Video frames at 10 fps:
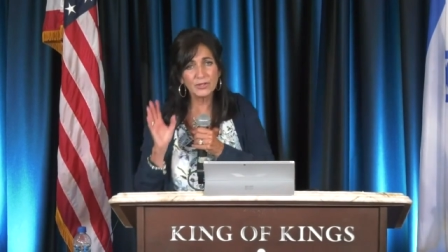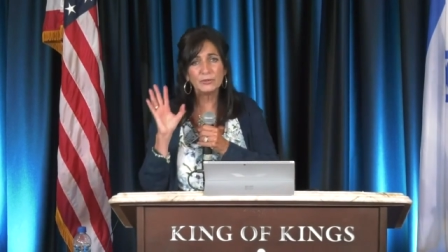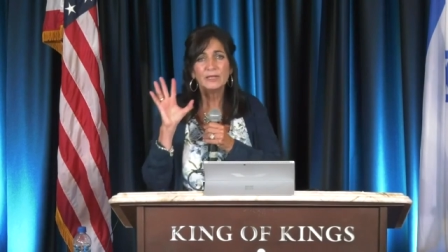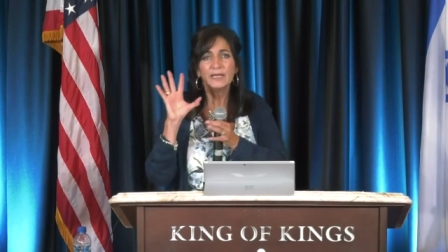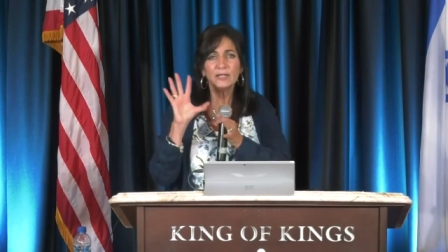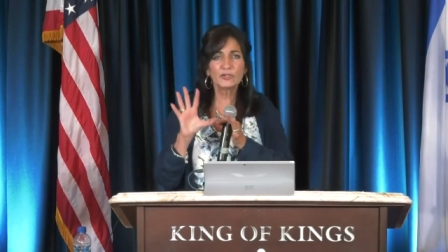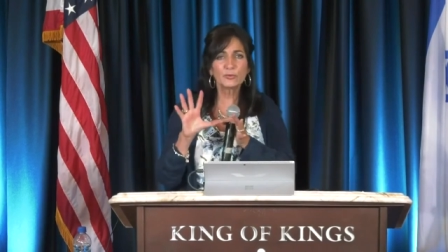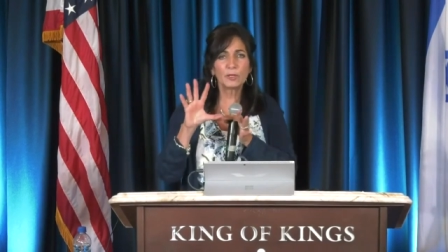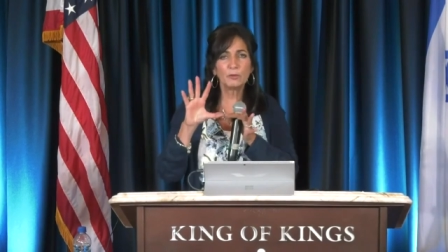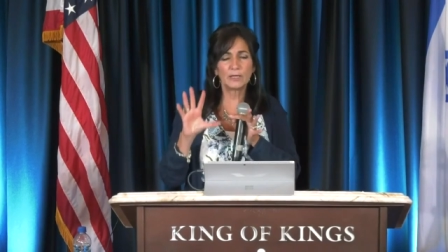So
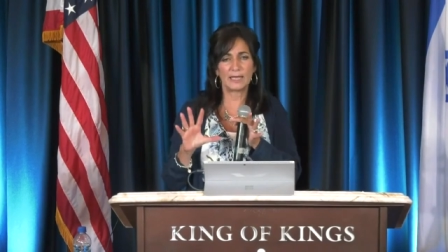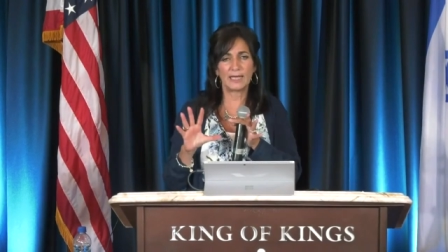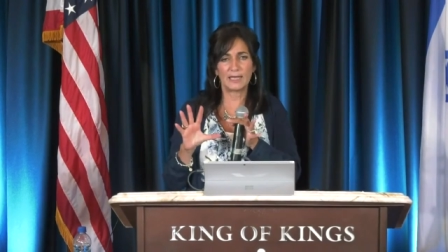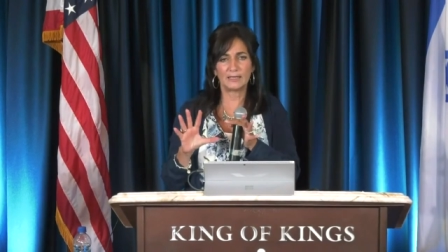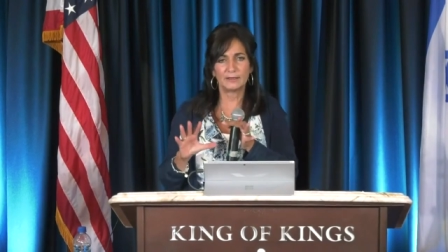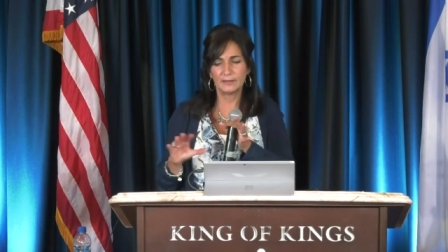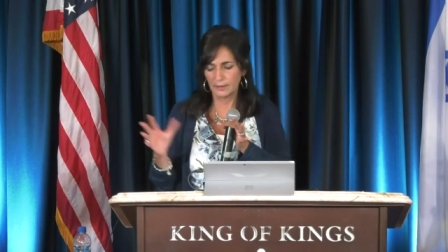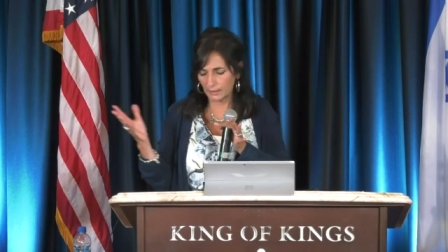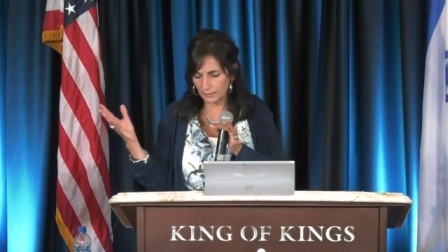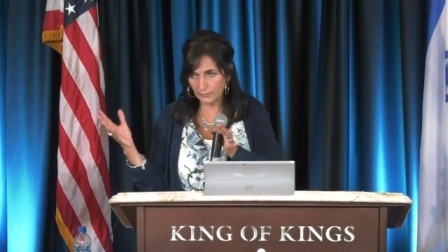here's where I want to
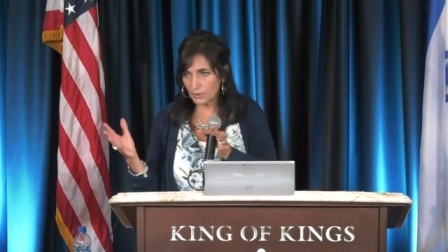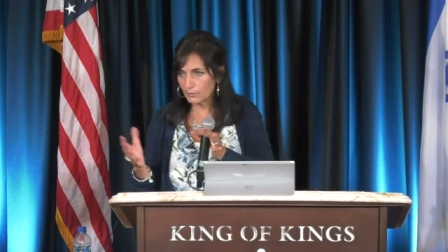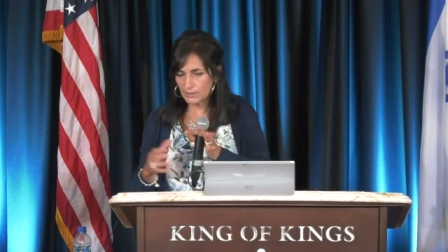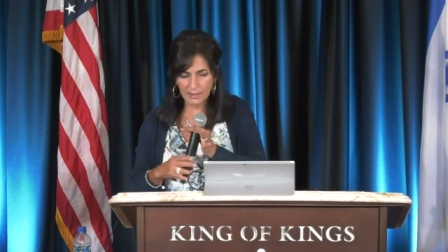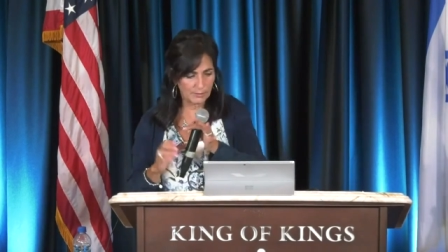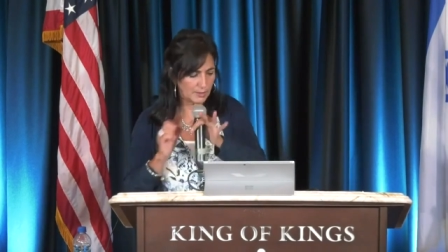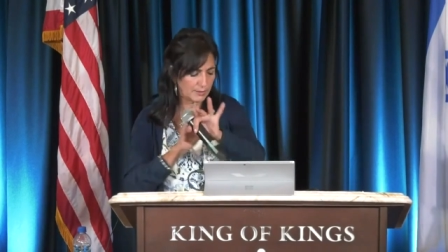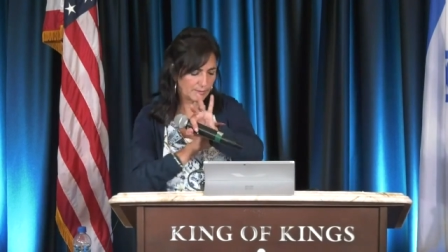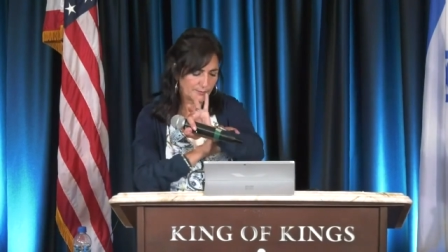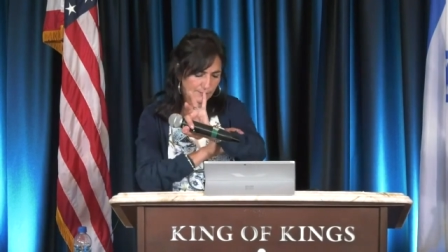end. I don't even know what
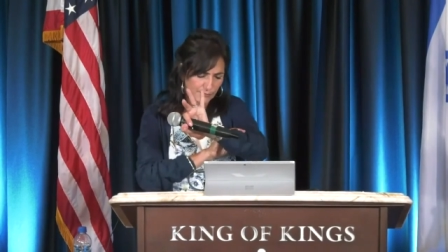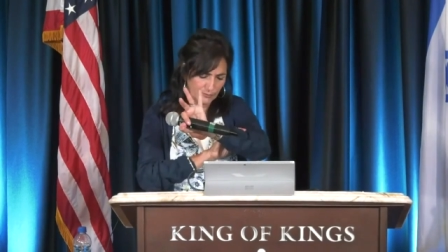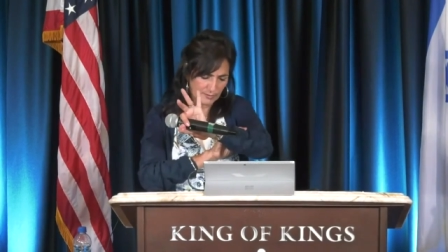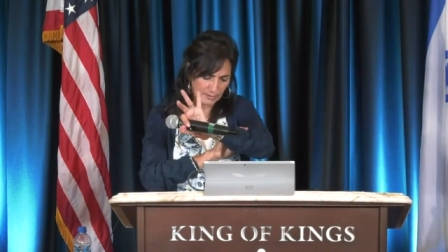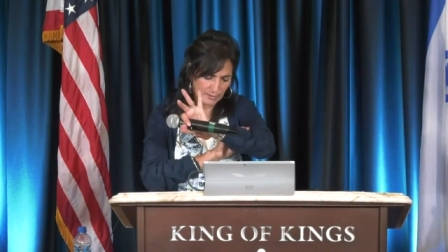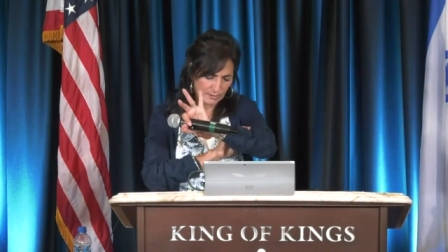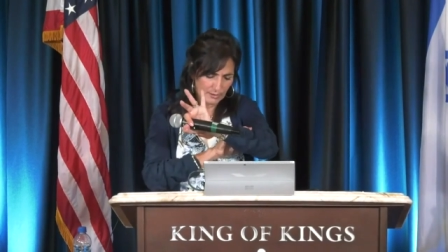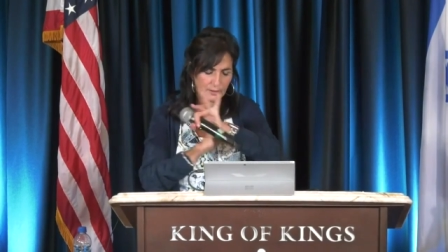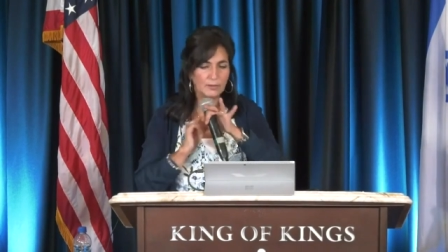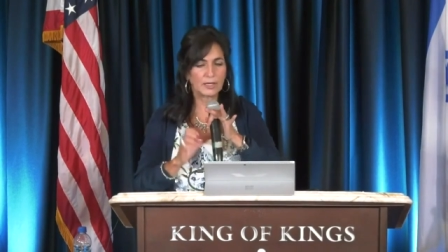time it is. You
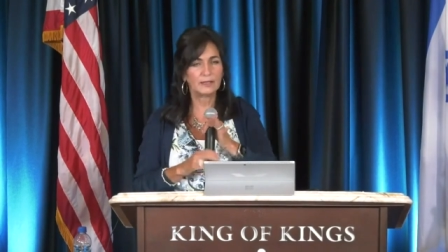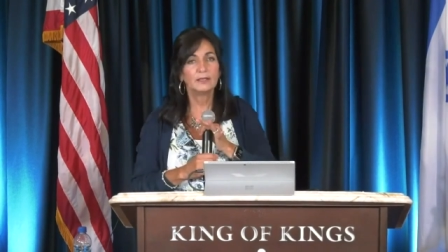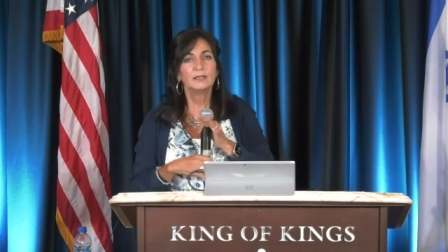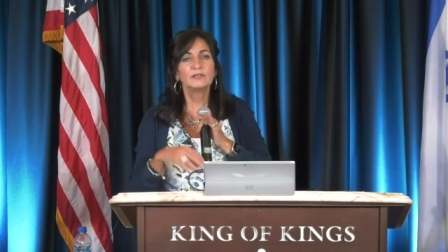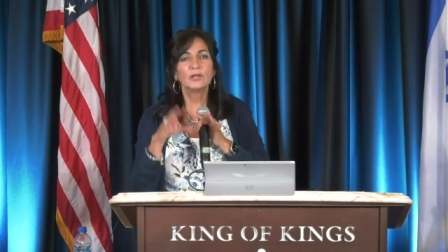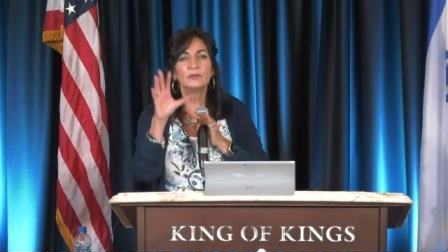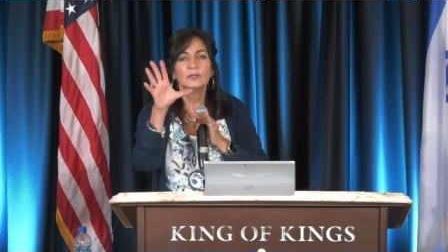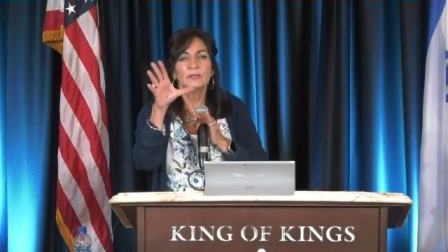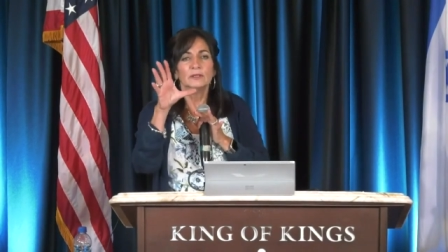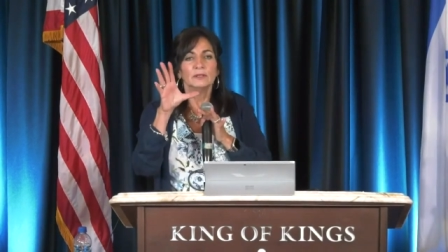got time. Okay,
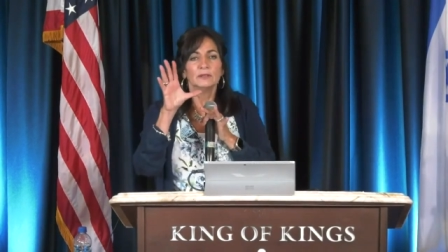so